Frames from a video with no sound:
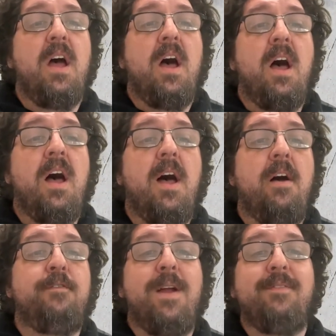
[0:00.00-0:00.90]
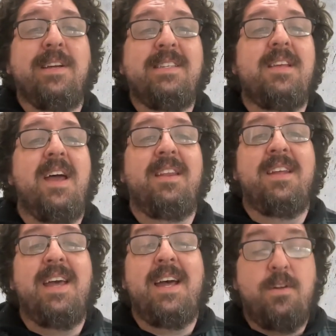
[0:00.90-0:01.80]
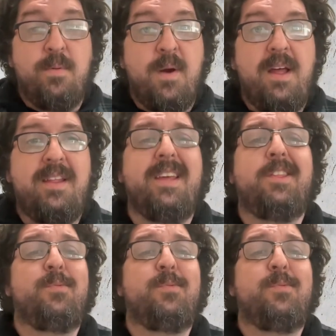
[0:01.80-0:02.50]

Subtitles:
For every sign like that, there were probably like